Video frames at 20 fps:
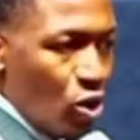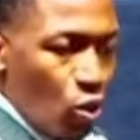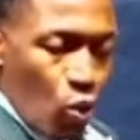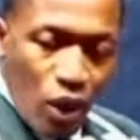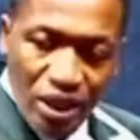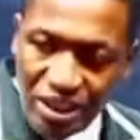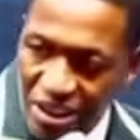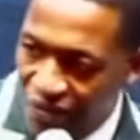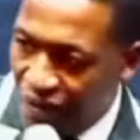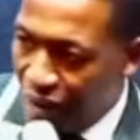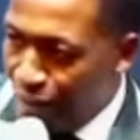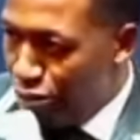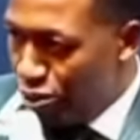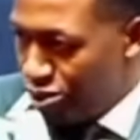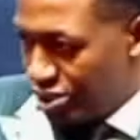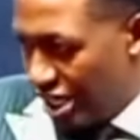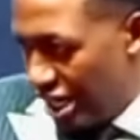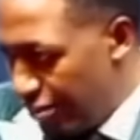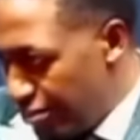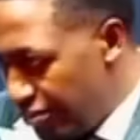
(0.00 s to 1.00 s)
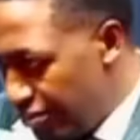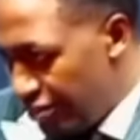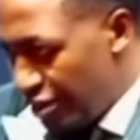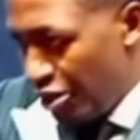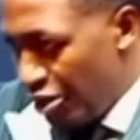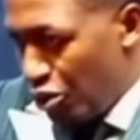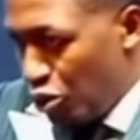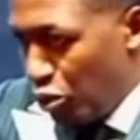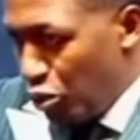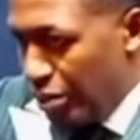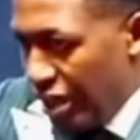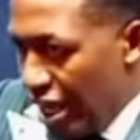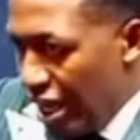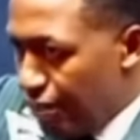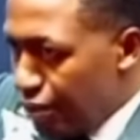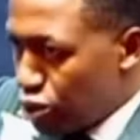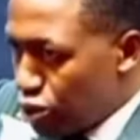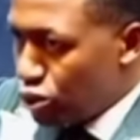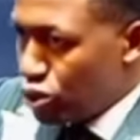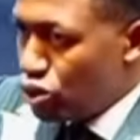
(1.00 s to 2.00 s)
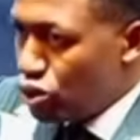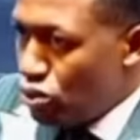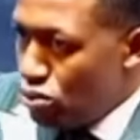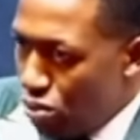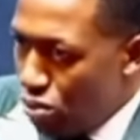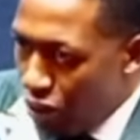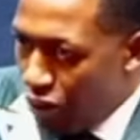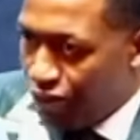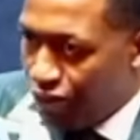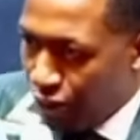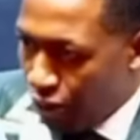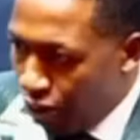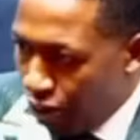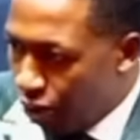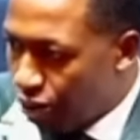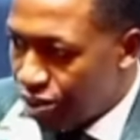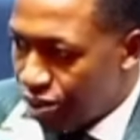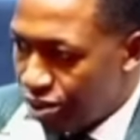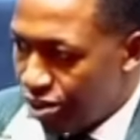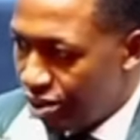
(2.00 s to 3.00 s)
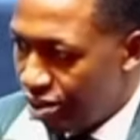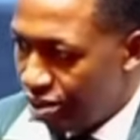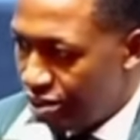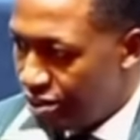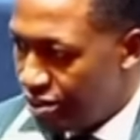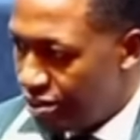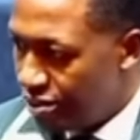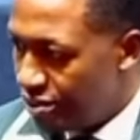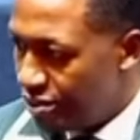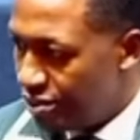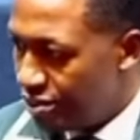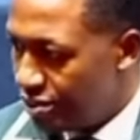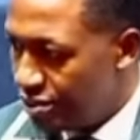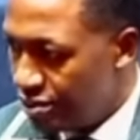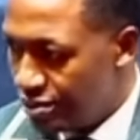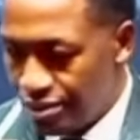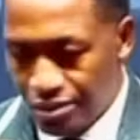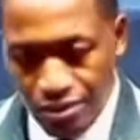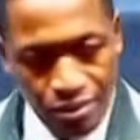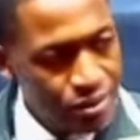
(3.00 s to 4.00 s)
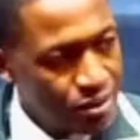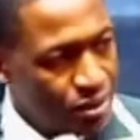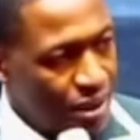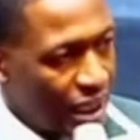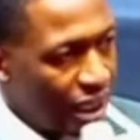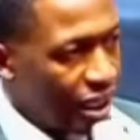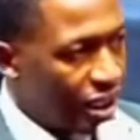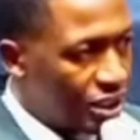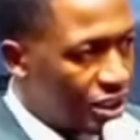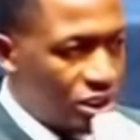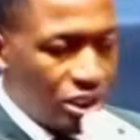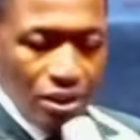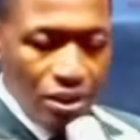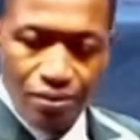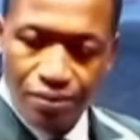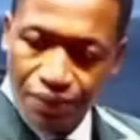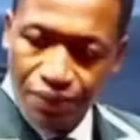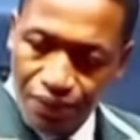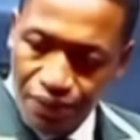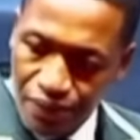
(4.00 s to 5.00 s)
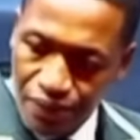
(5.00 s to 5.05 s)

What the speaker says: What if a Muslim will be able to do more for God than a Christian?